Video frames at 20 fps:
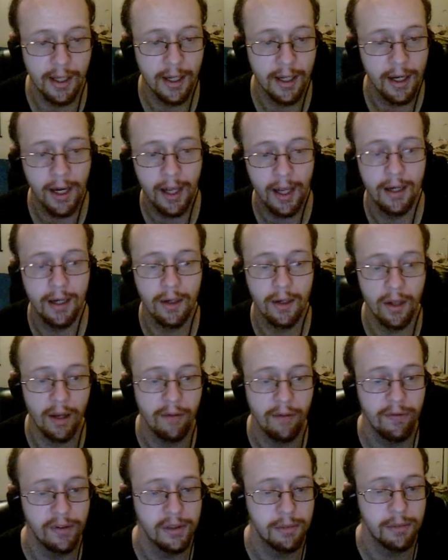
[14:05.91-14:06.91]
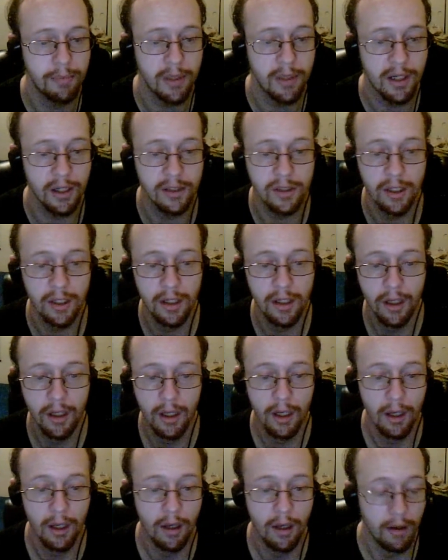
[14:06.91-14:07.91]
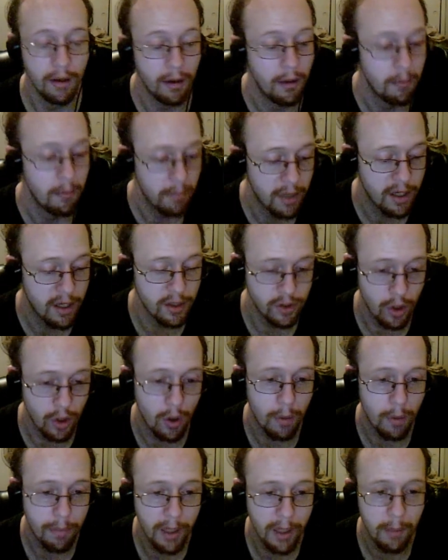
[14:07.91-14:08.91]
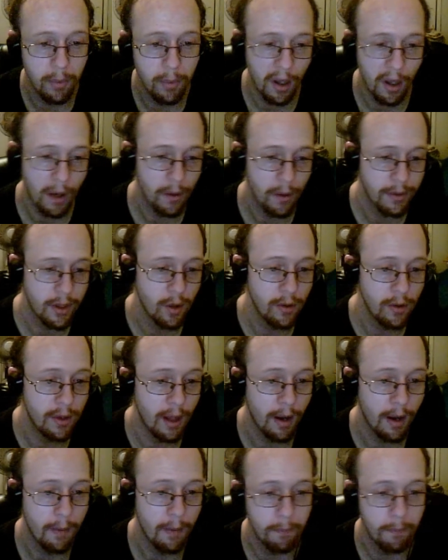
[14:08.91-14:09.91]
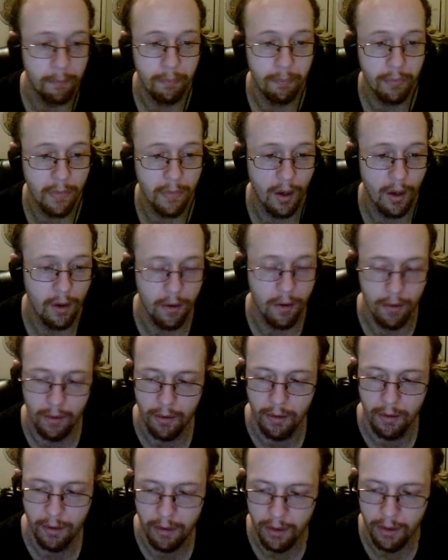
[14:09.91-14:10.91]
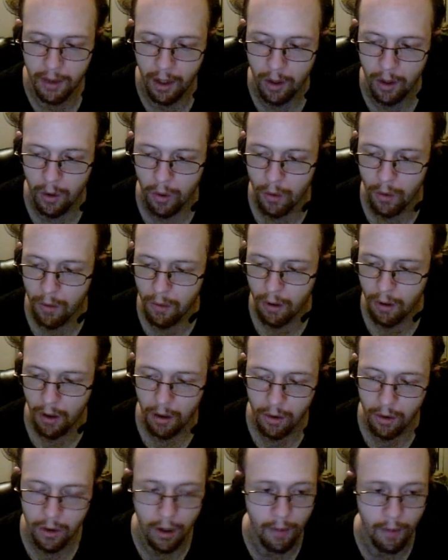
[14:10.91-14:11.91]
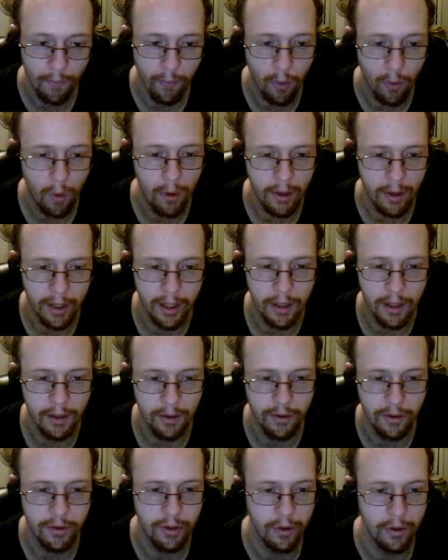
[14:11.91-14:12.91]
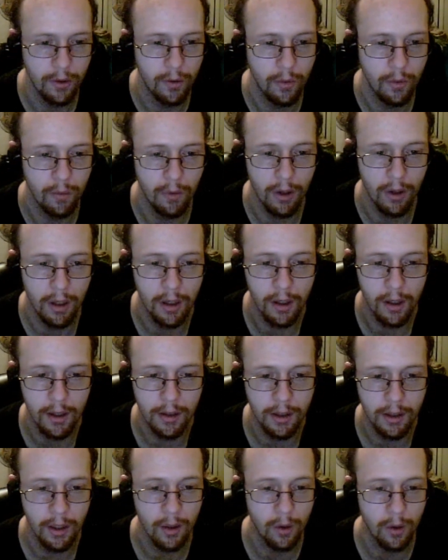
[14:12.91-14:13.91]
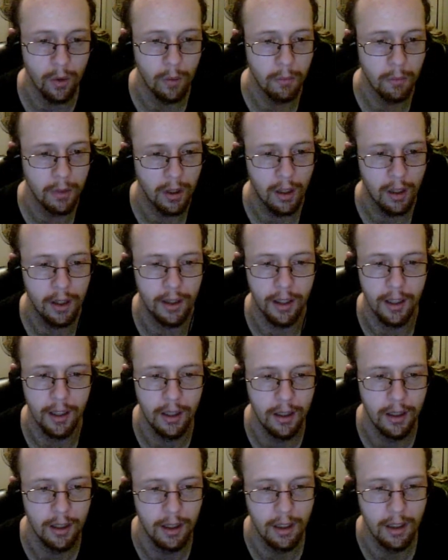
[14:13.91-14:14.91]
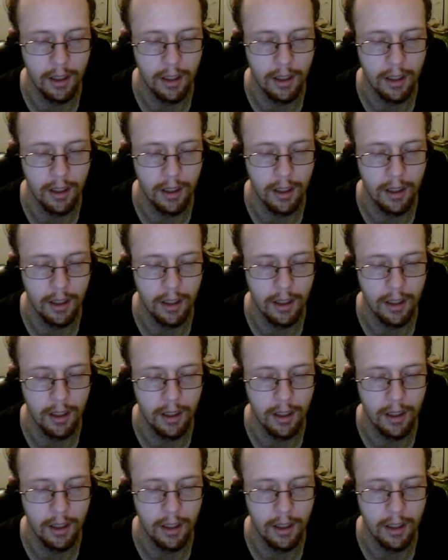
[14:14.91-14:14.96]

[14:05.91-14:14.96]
get ahead in life, is because there are people out there that are converting to the Illuminati,